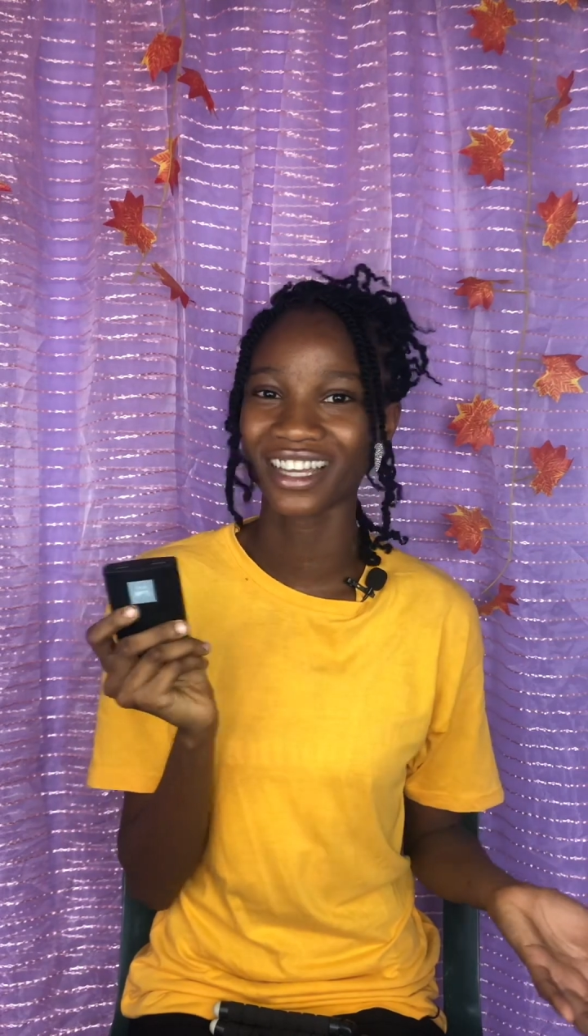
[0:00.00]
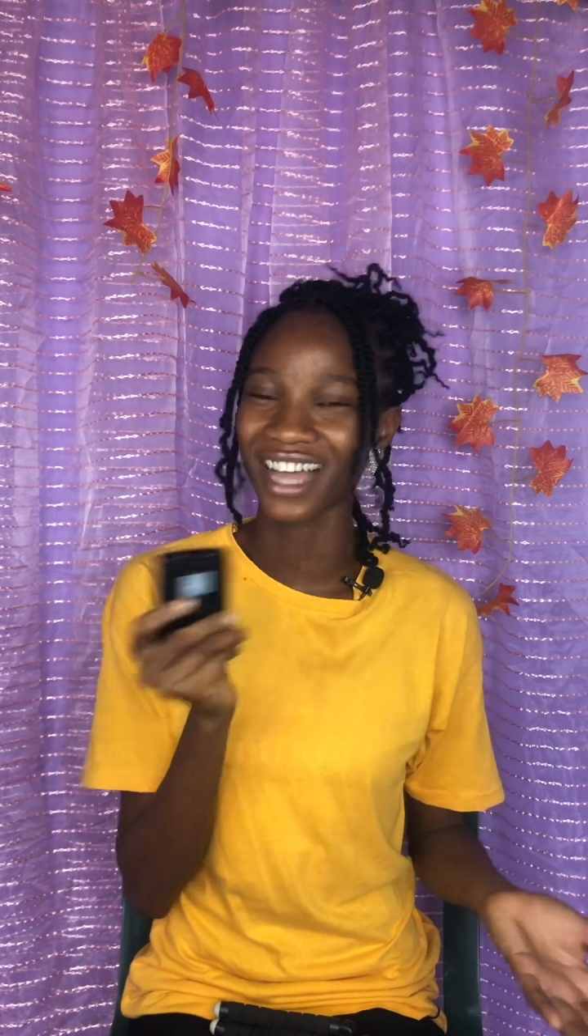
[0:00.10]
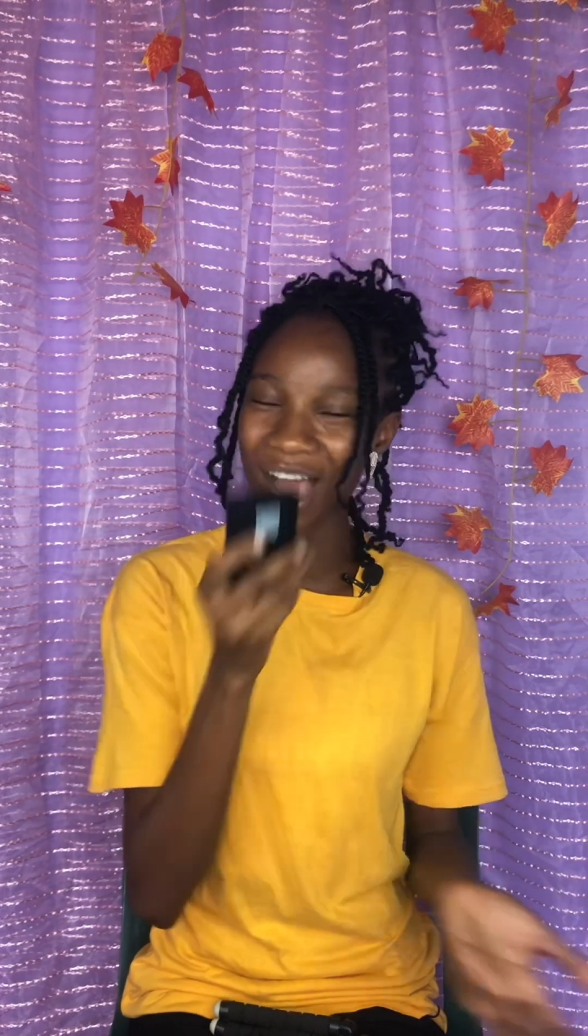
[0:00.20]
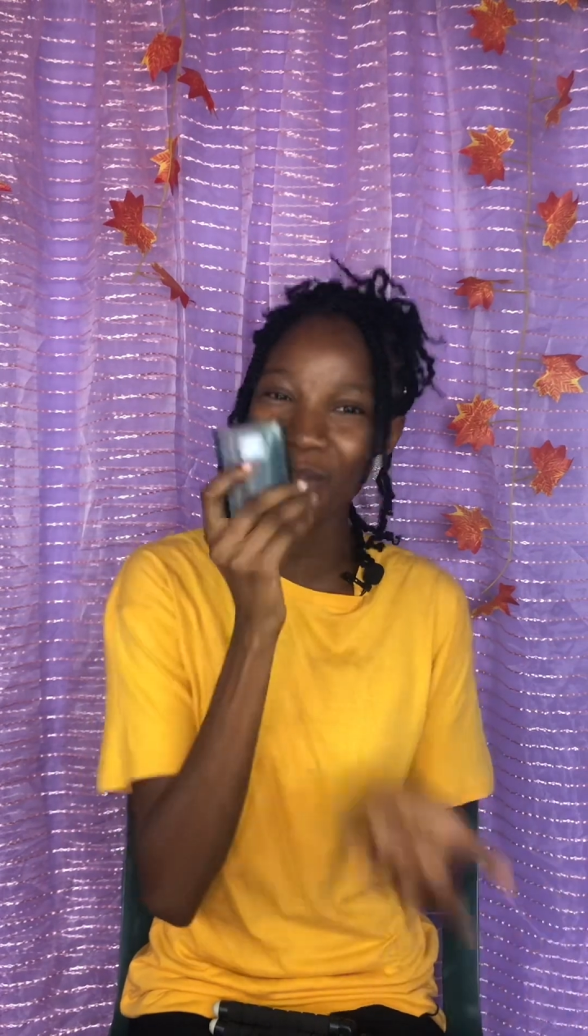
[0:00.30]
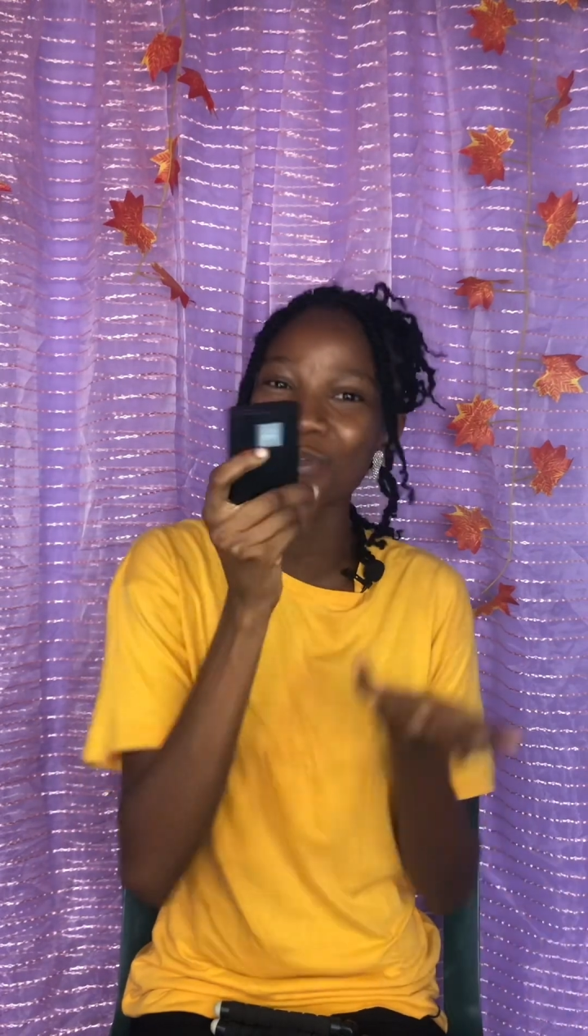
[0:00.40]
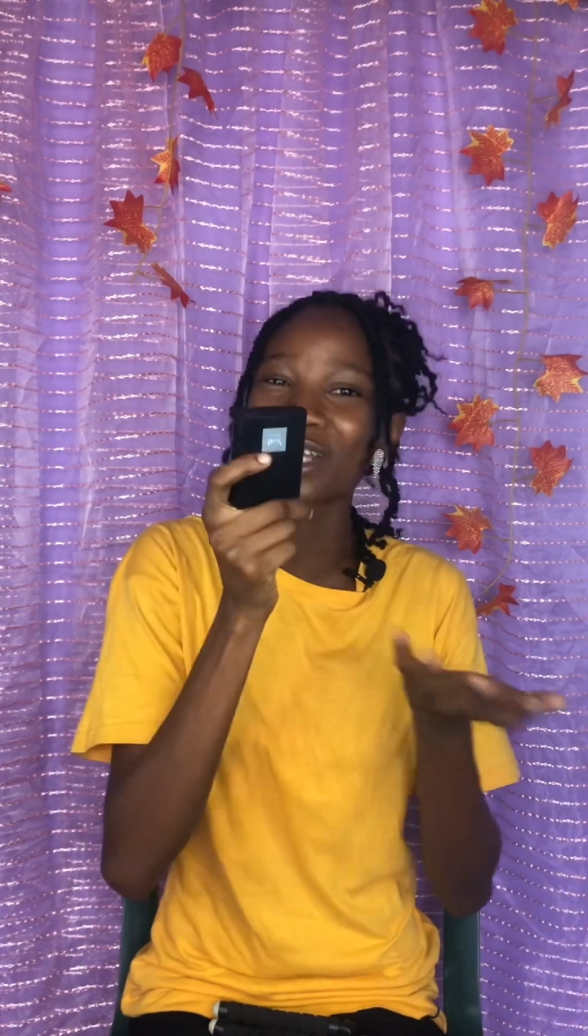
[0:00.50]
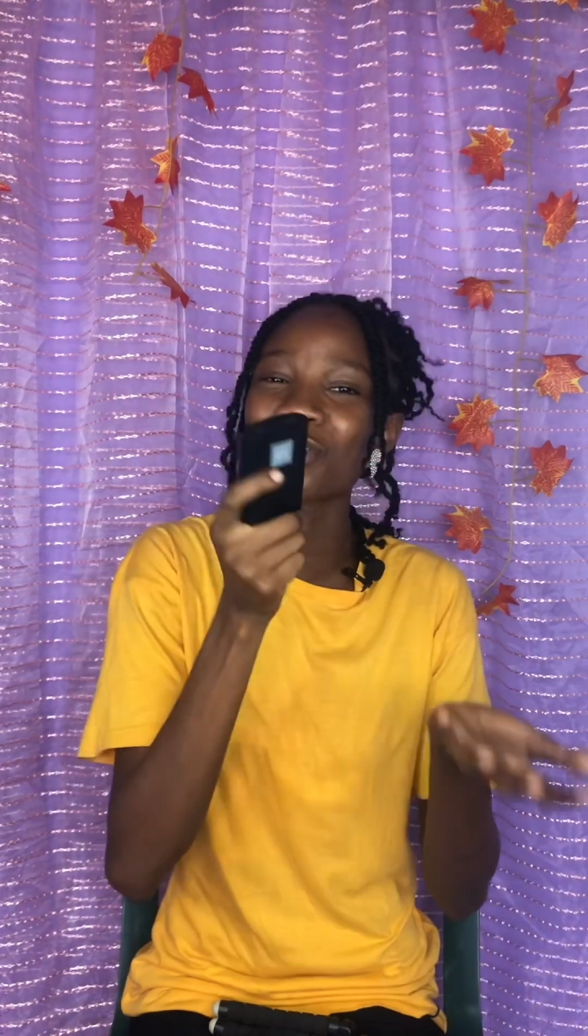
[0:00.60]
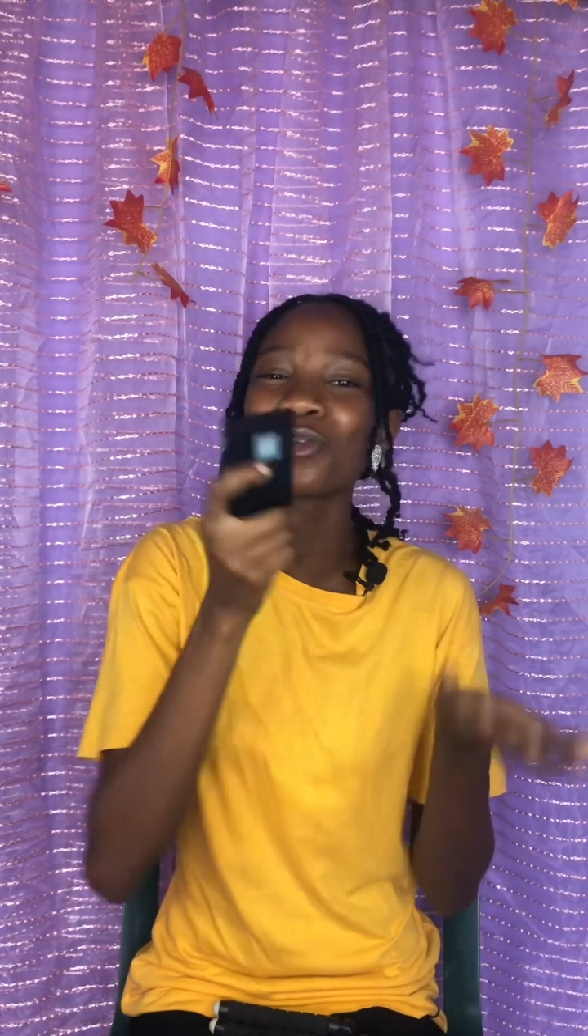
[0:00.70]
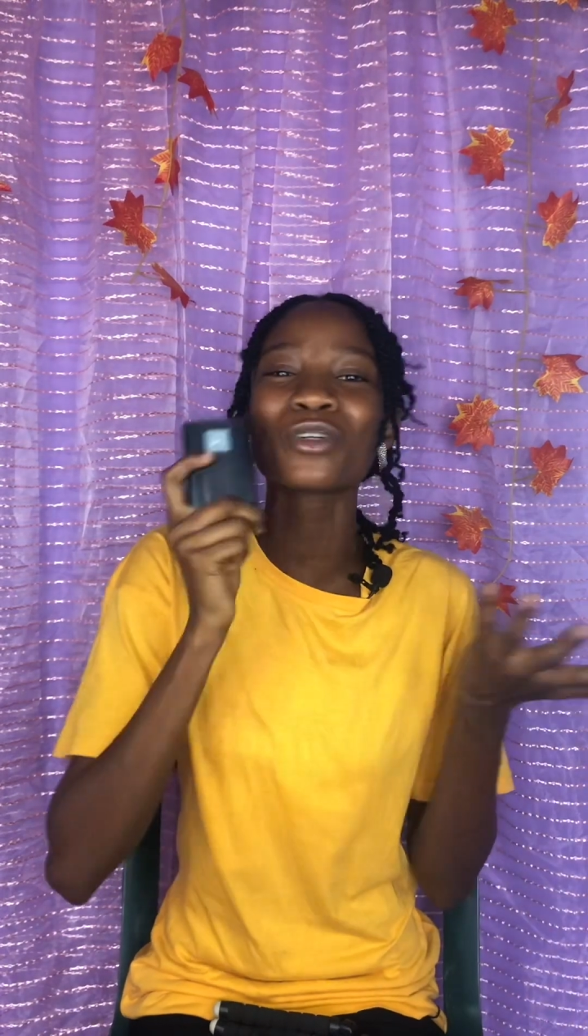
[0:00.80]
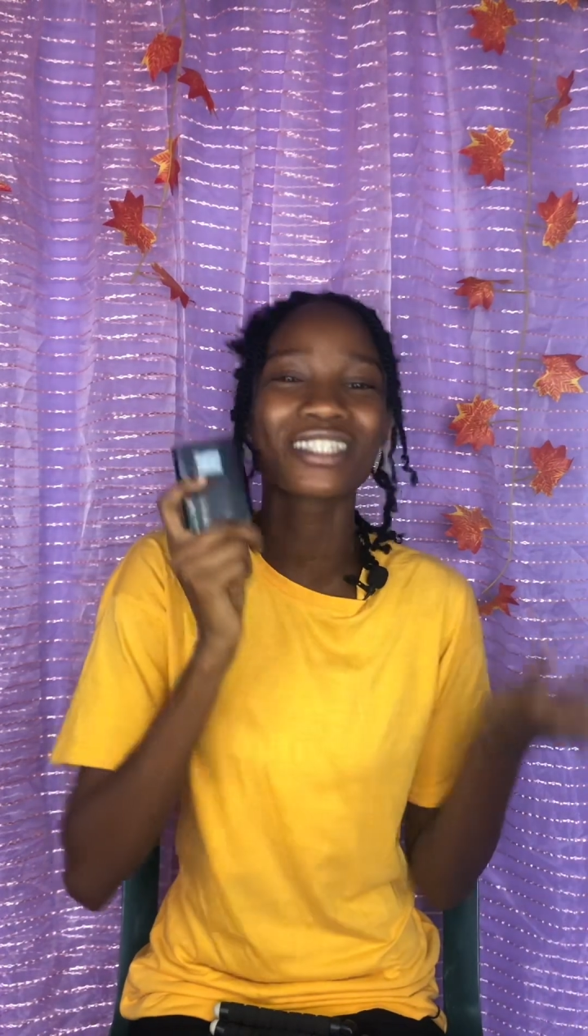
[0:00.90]
how will
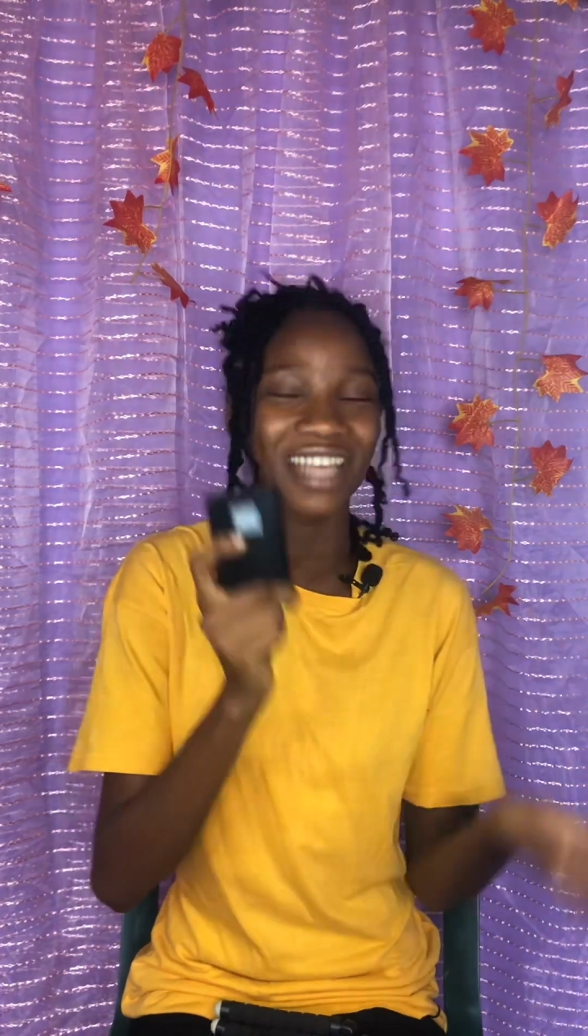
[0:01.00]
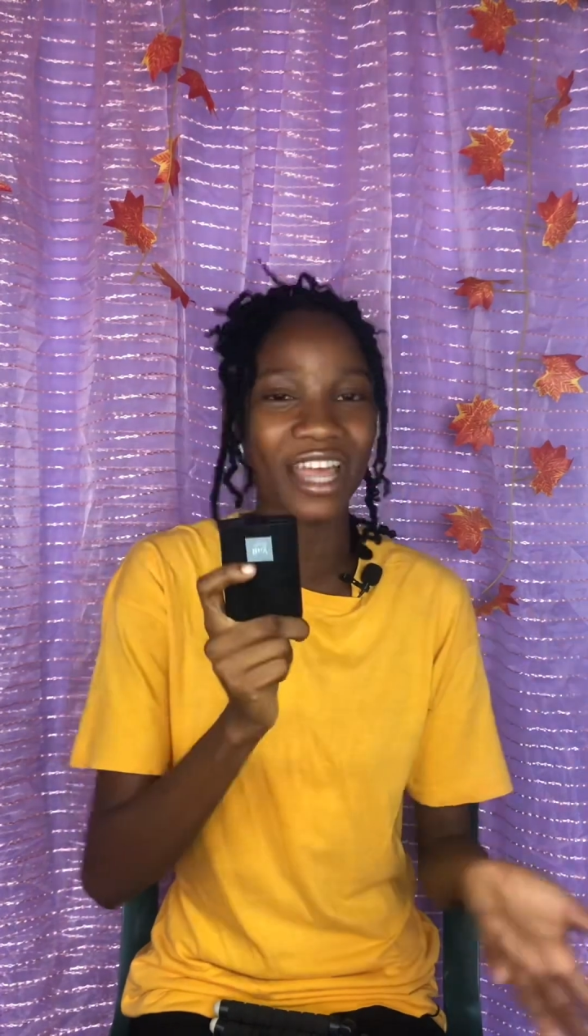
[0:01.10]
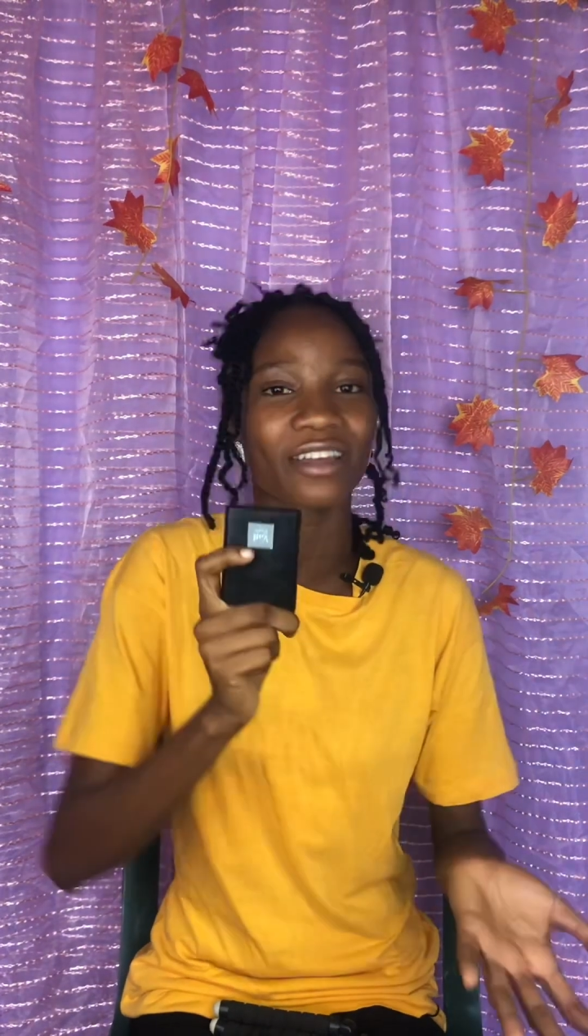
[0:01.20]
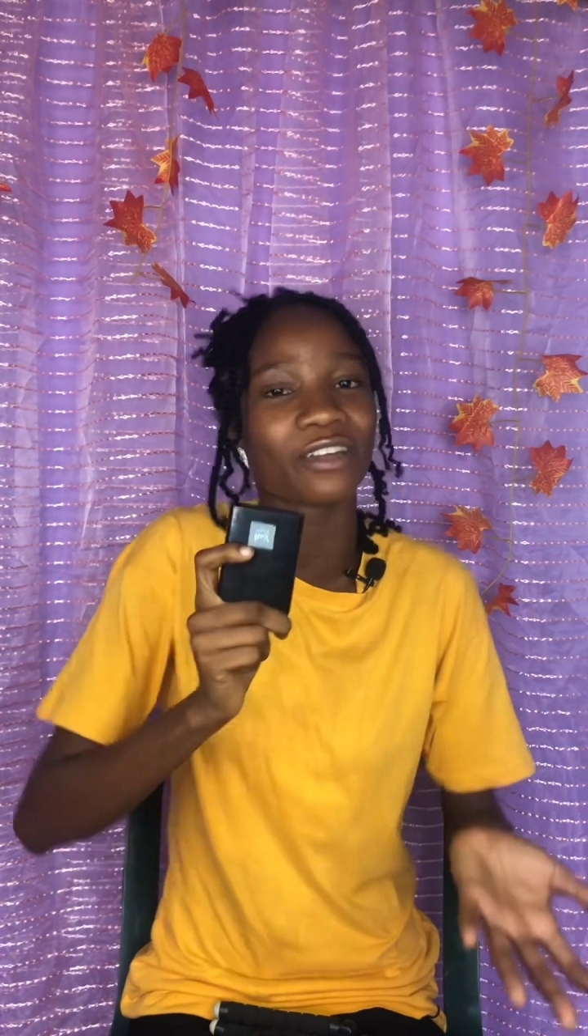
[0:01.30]
you sell